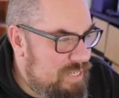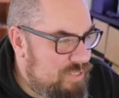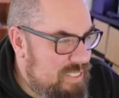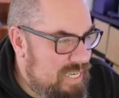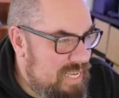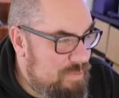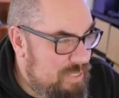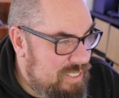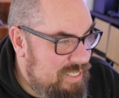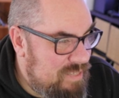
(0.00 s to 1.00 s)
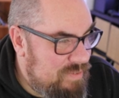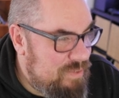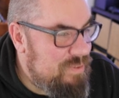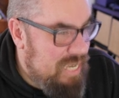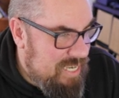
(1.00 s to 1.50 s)
interesting elements into the
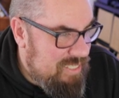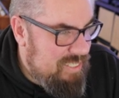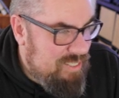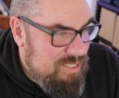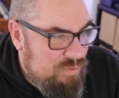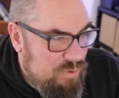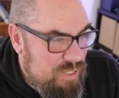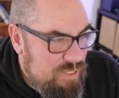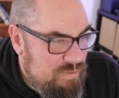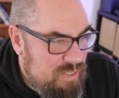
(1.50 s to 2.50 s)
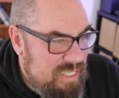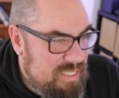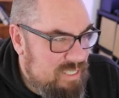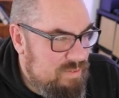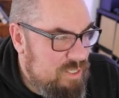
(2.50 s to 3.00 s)
video, yes, such as footage of the
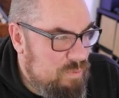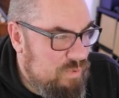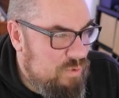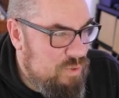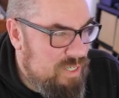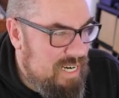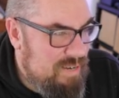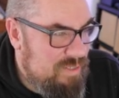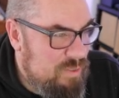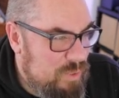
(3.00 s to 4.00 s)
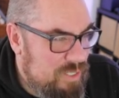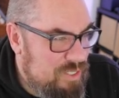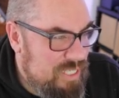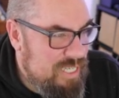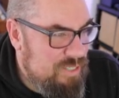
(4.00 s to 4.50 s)
discus fish before and after the
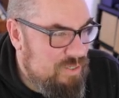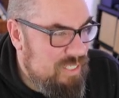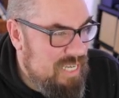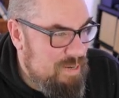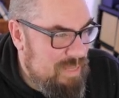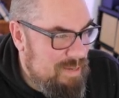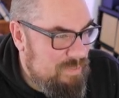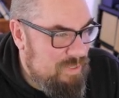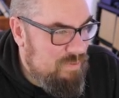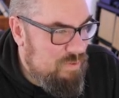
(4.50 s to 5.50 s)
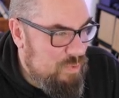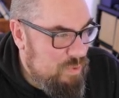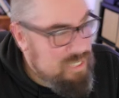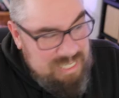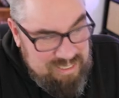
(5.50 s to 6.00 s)
water change, or a time lapse of the
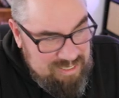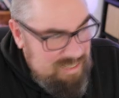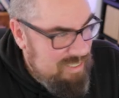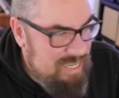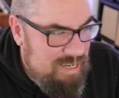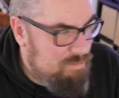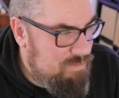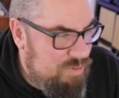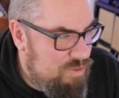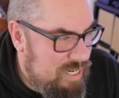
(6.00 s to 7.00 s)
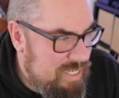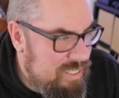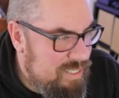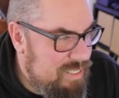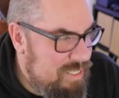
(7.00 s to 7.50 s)
process. Good
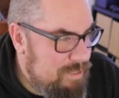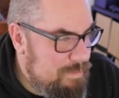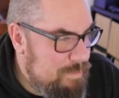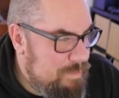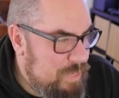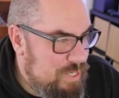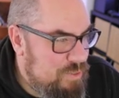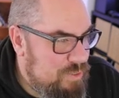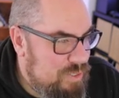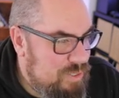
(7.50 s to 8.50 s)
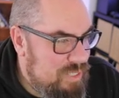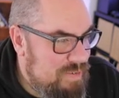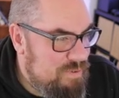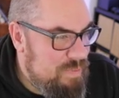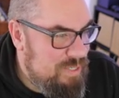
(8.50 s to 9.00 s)
idea. Make sure to include
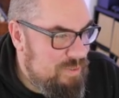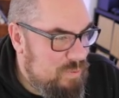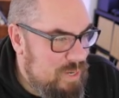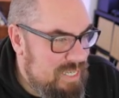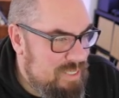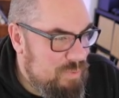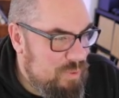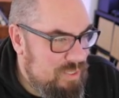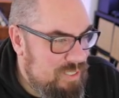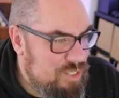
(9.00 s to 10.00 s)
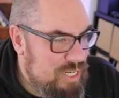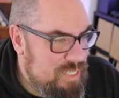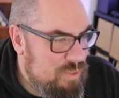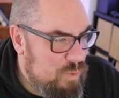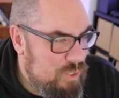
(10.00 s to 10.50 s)
information on why it's important to
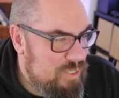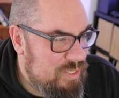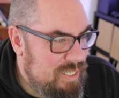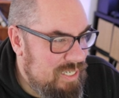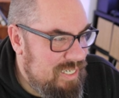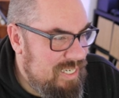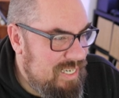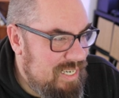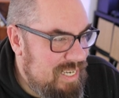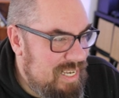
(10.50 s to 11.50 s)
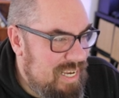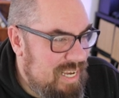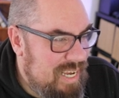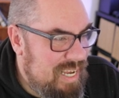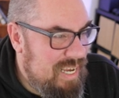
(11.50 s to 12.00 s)
change the water,
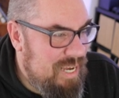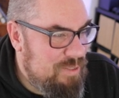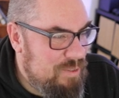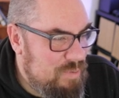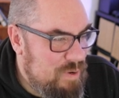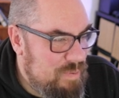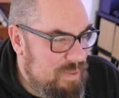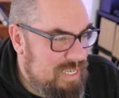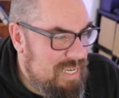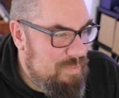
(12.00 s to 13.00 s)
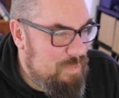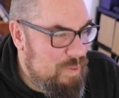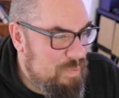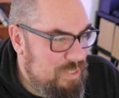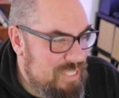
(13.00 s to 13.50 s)
how to do it properly,
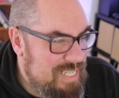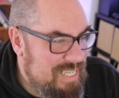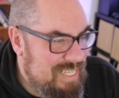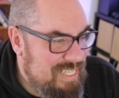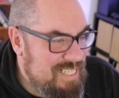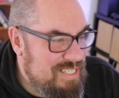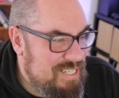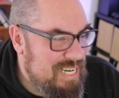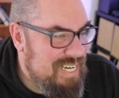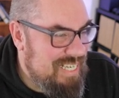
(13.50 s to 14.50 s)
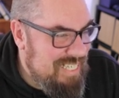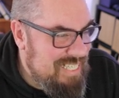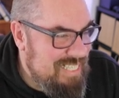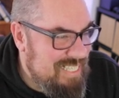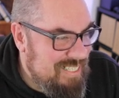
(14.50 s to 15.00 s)
but present it in an entertaining and
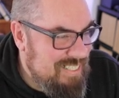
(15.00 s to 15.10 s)
easy to